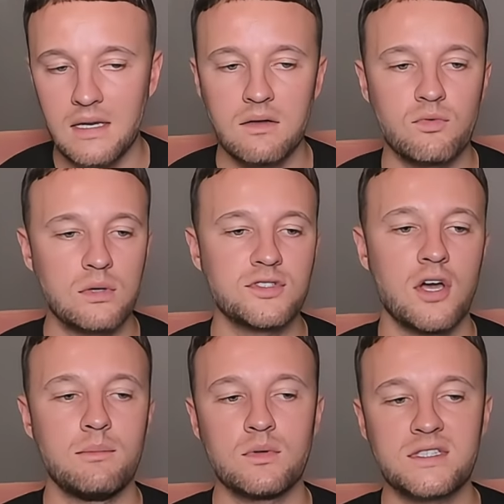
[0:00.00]
in real
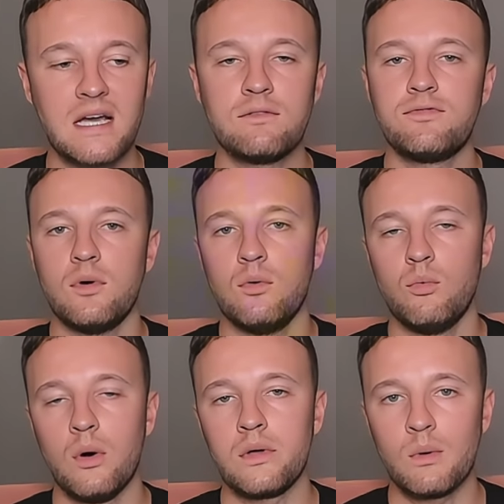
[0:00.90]
time yourself
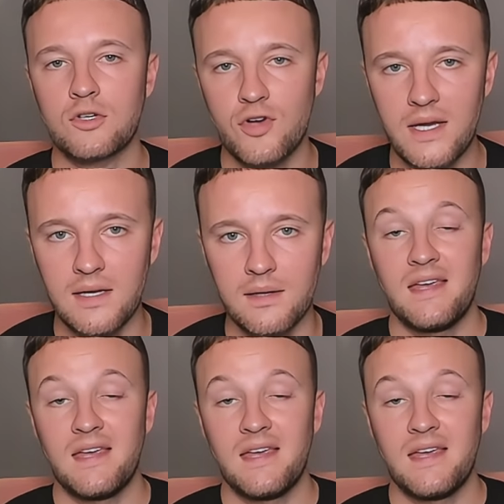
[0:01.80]
while you are trading.